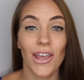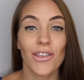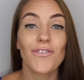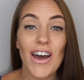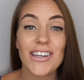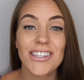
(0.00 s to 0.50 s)

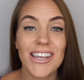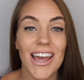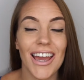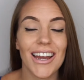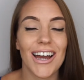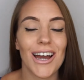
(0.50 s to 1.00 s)
The first
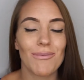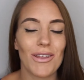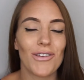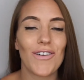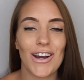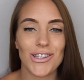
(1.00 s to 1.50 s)
thing
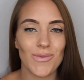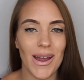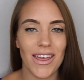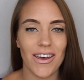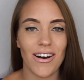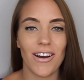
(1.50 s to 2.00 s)
and the first
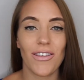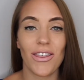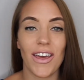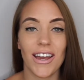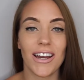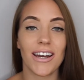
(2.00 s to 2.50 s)
way that I
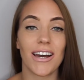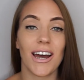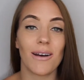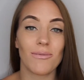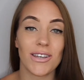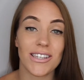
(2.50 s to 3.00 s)
think
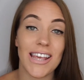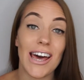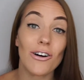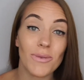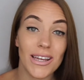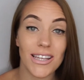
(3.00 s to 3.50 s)
that has
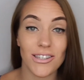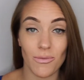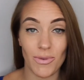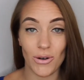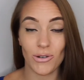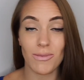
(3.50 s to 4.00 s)
helped me to
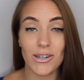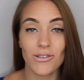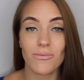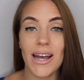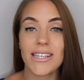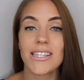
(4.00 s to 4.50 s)
build
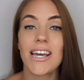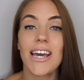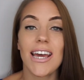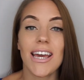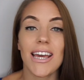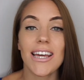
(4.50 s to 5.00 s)
muscle mass
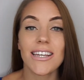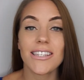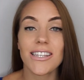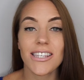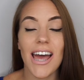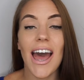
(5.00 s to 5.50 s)

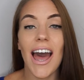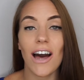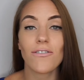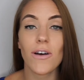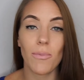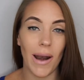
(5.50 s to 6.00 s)
is to
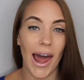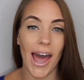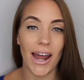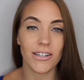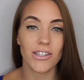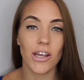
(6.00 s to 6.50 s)
have a
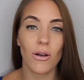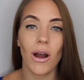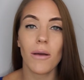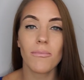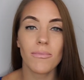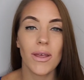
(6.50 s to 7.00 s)
plan. So
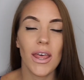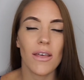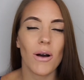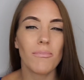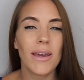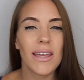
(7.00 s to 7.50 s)

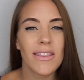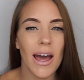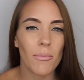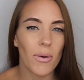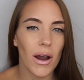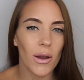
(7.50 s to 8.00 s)
I mean
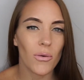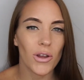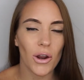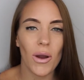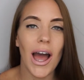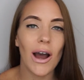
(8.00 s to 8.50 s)
that by,
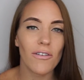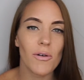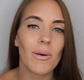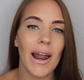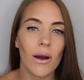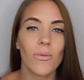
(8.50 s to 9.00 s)
have
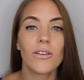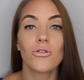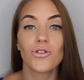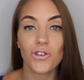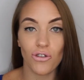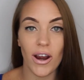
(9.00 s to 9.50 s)
a plan when
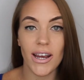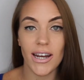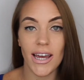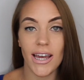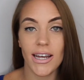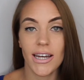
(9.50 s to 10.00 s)
you're
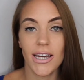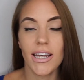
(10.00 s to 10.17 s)
training.